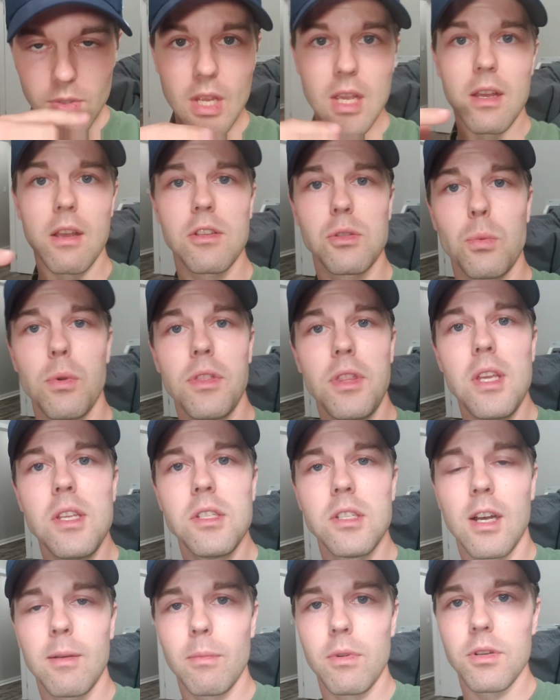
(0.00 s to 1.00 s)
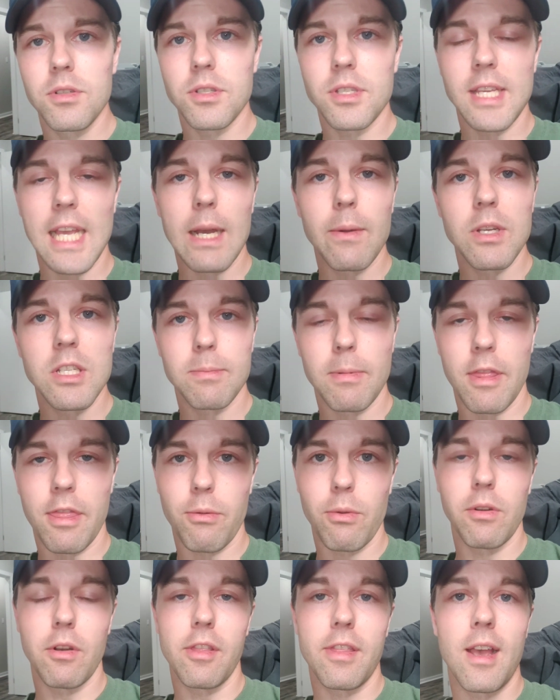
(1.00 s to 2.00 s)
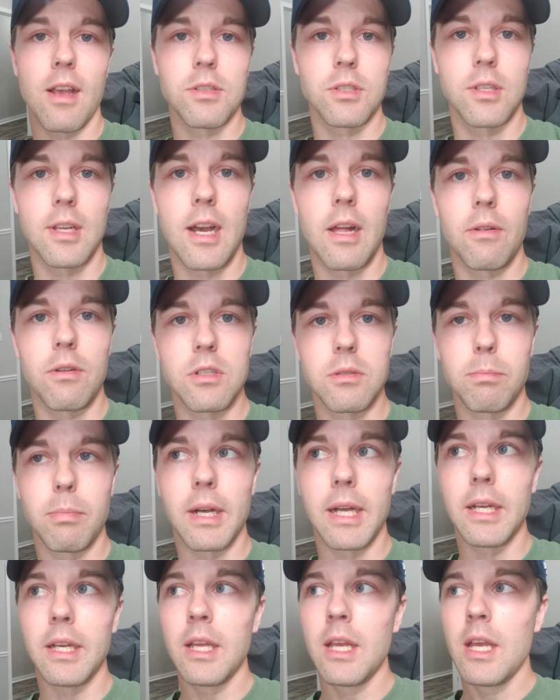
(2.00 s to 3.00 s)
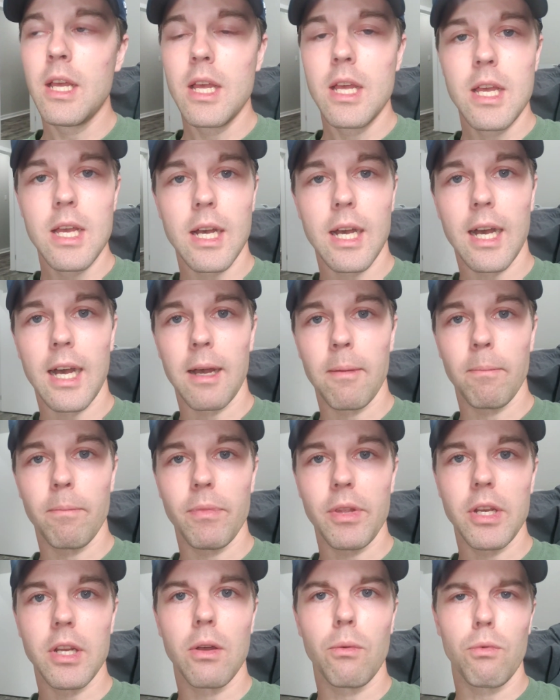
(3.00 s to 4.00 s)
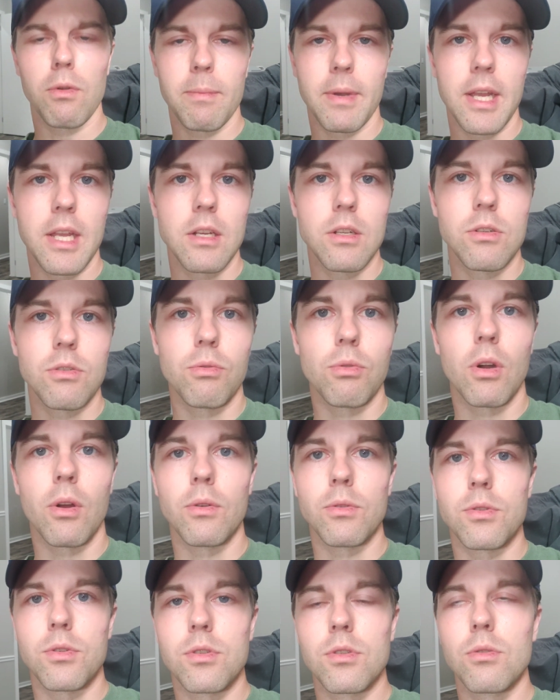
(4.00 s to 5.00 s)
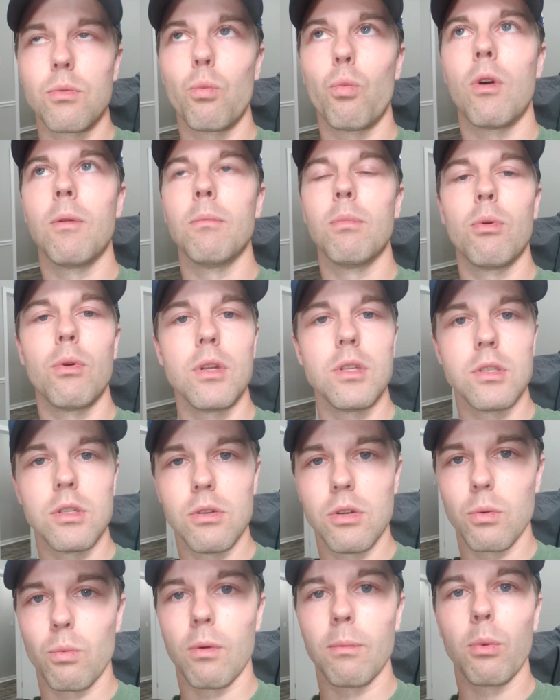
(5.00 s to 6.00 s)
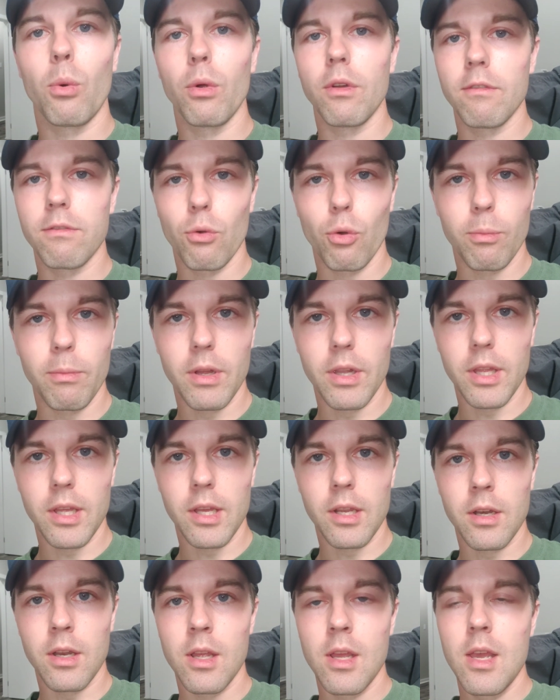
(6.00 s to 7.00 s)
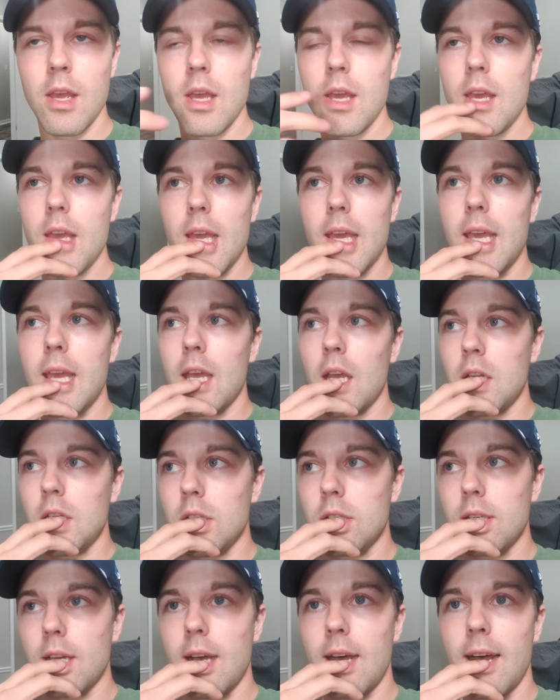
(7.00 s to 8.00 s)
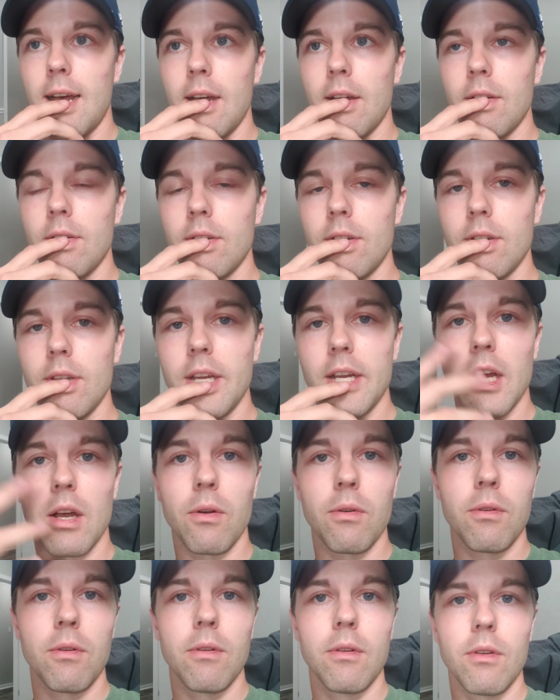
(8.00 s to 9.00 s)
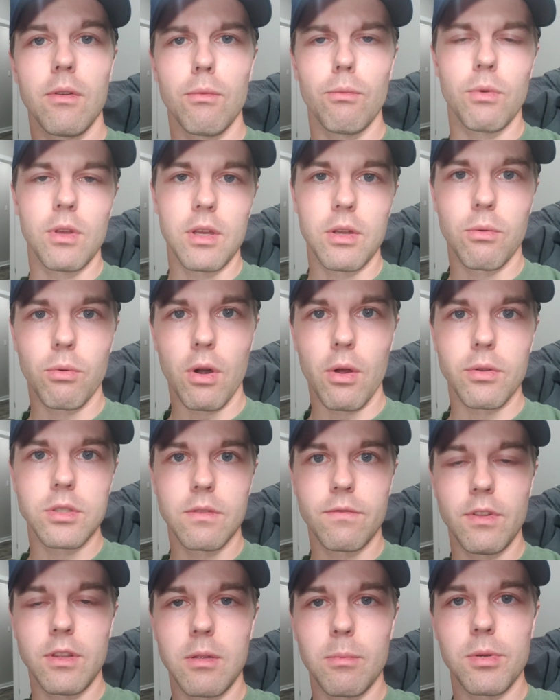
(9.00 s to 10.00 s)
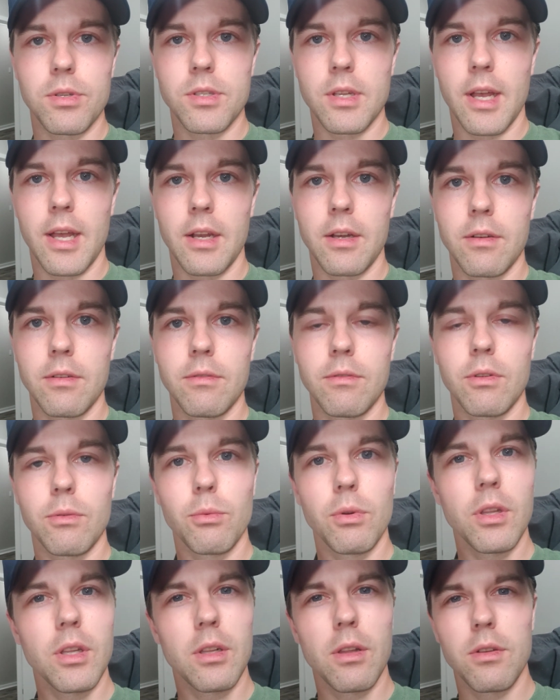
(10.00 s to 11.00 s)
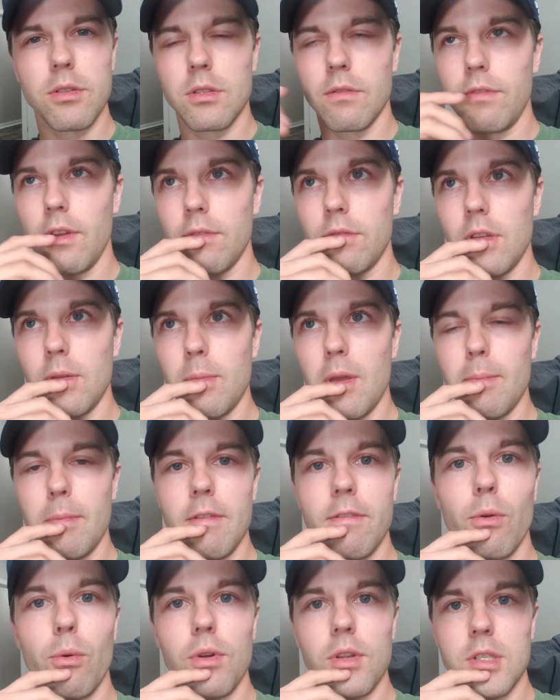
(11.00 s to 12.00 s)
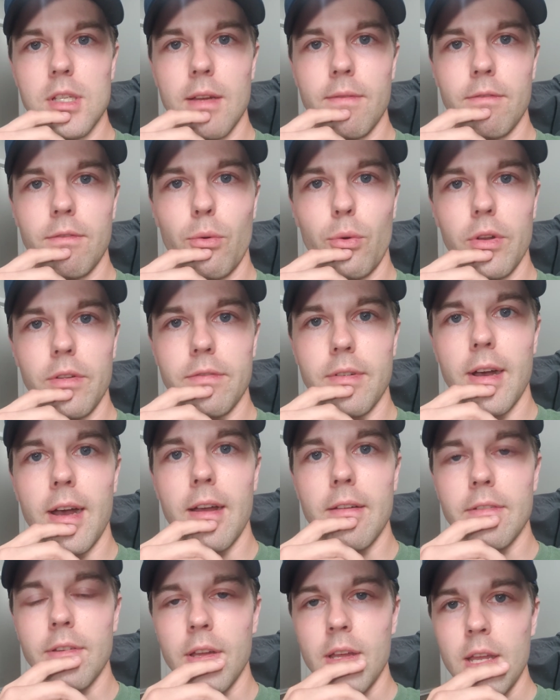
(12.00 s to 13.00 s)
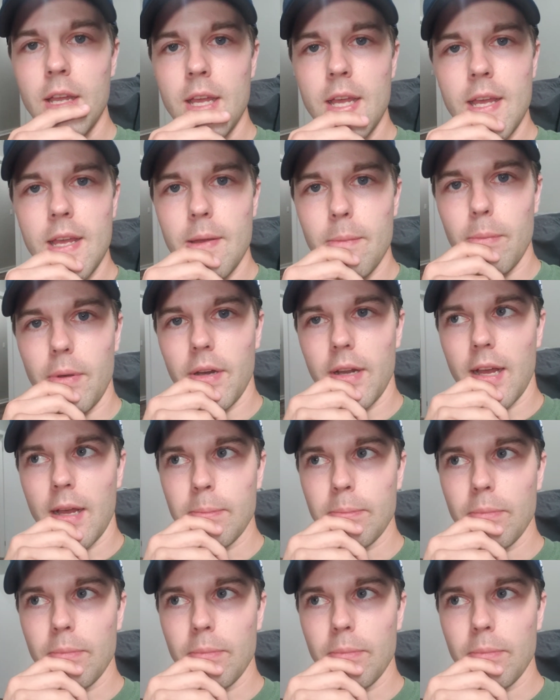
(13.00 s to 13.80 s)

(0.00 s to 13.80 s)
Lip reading: because with these numbers, yeah, we spent $300,000, but we might gross 1.2 to 1.4 million, and we gross 50%, really close to 50, maybe 47, 45. But